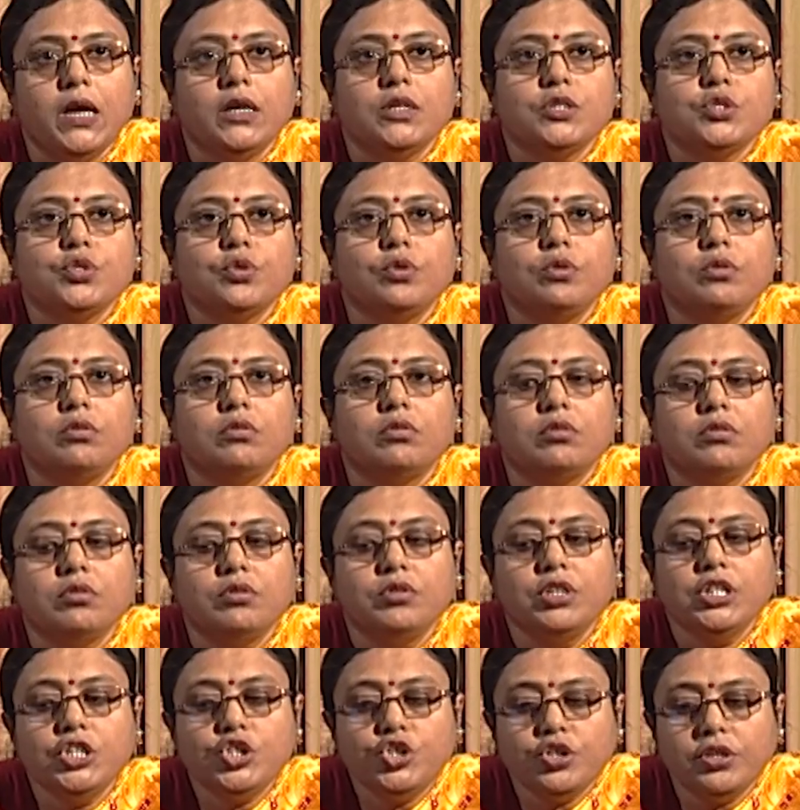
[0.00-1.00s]
So,
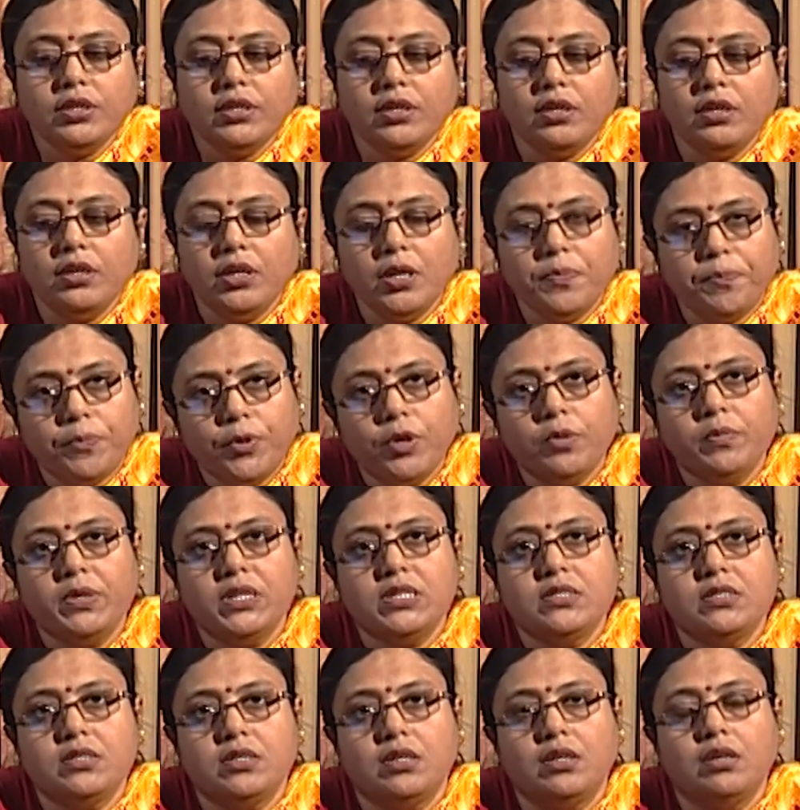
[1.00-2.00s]
regional
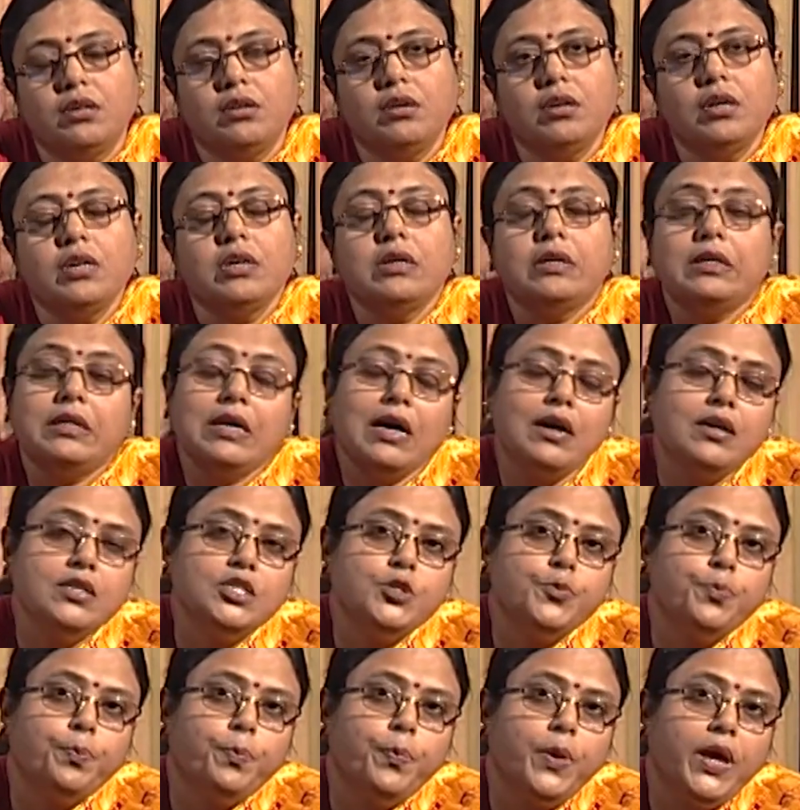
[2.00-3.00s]
diplomacy does
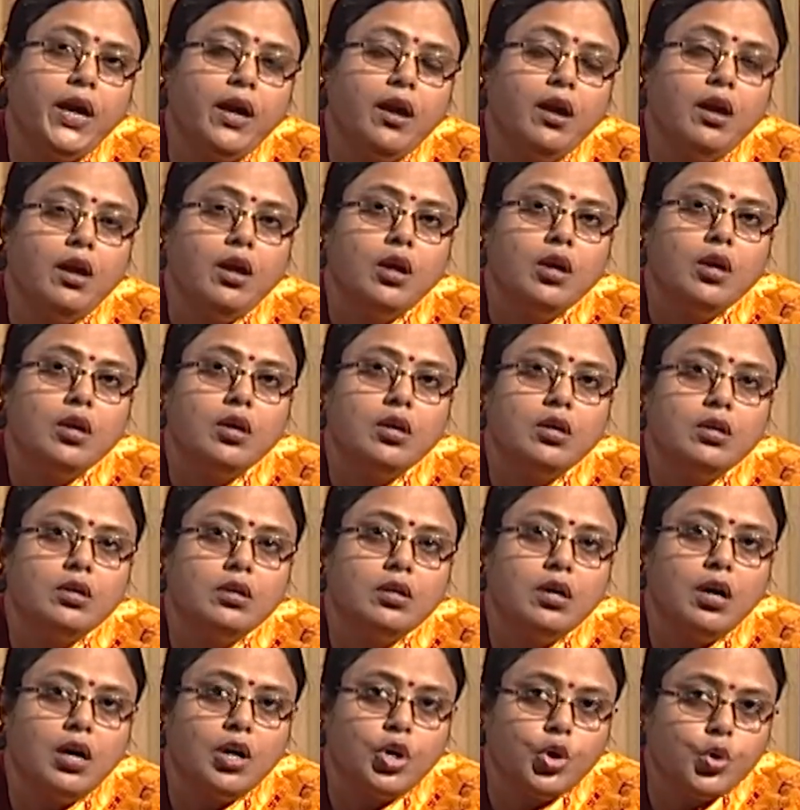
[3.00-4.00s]
play
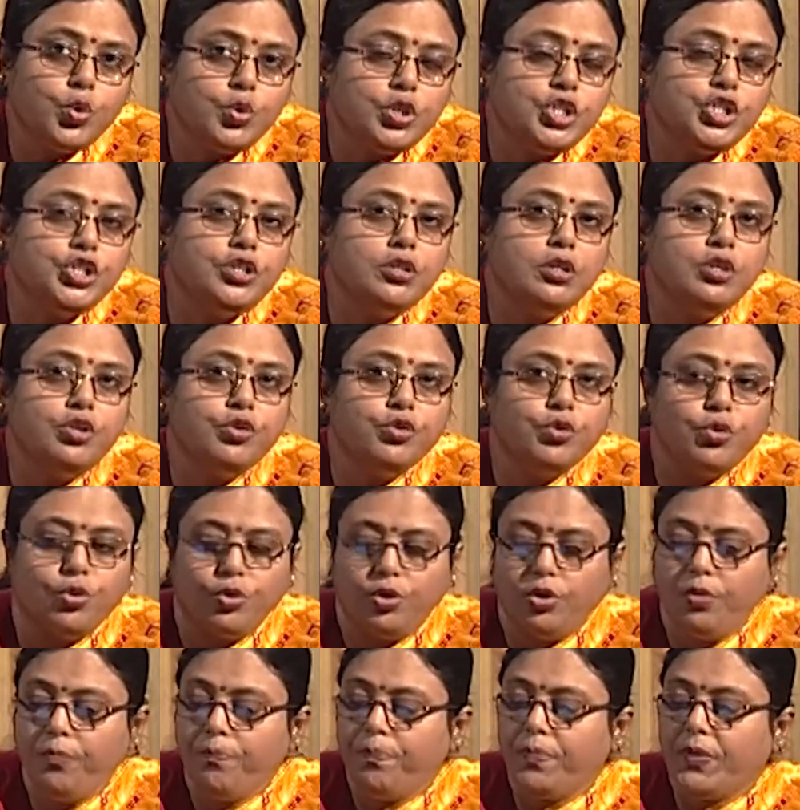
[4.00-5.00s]
a crucial
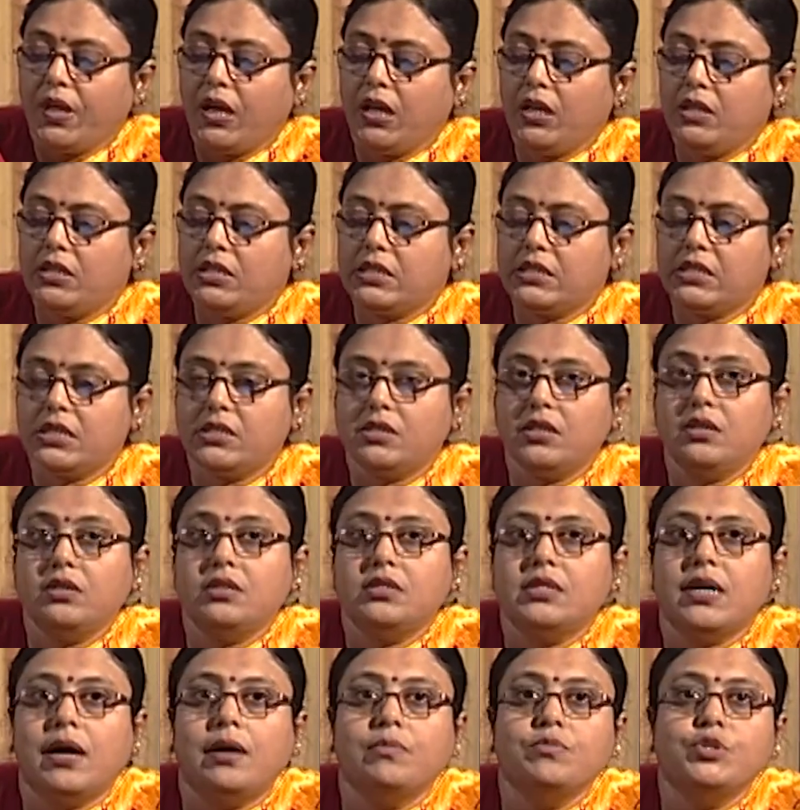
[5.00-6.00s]
role in dictating
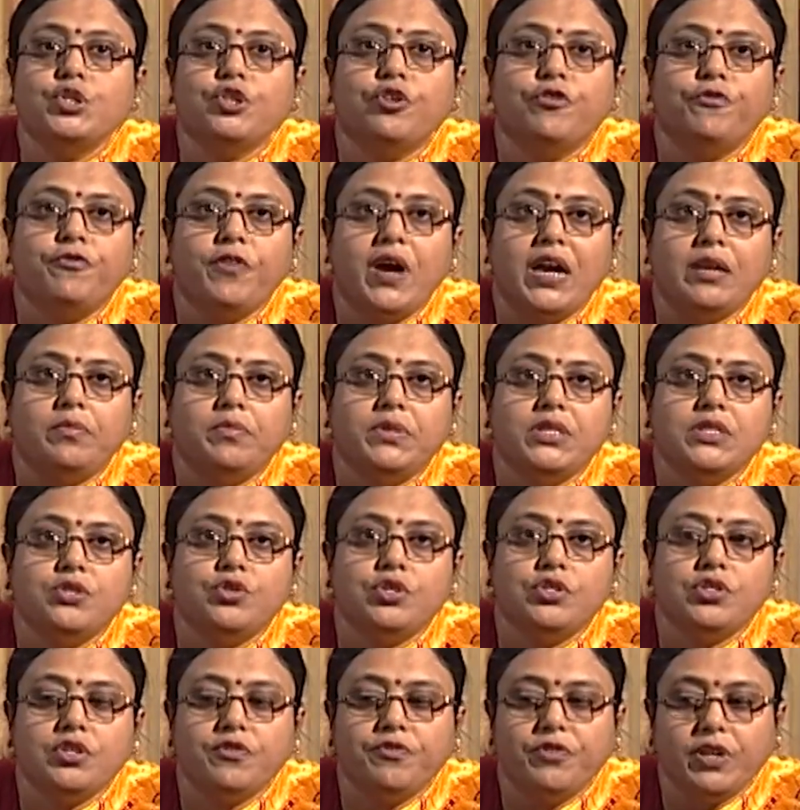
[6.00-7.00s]
terms of
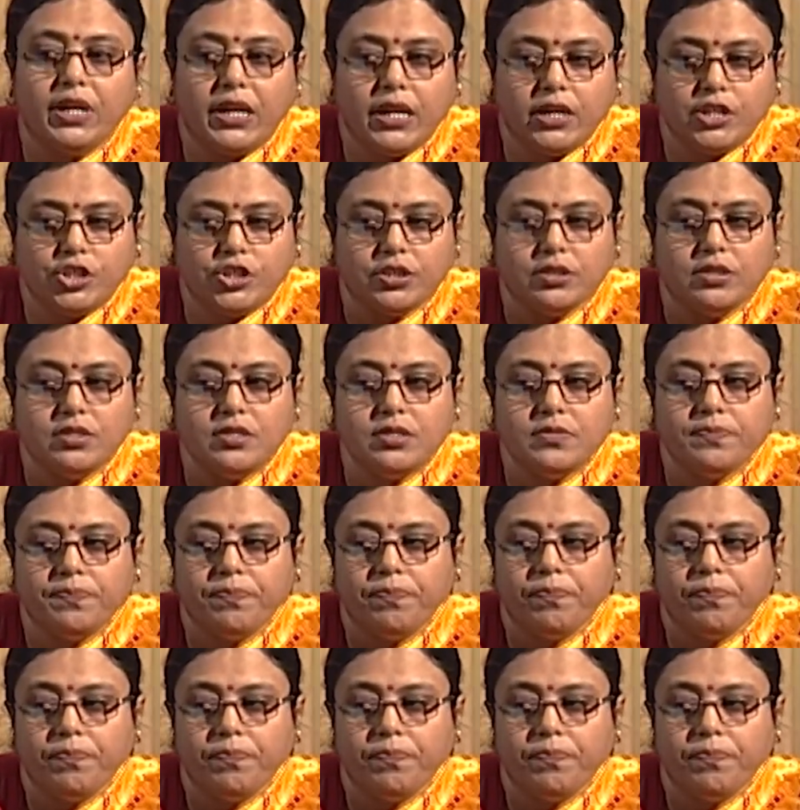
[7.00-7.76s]
administrative relations.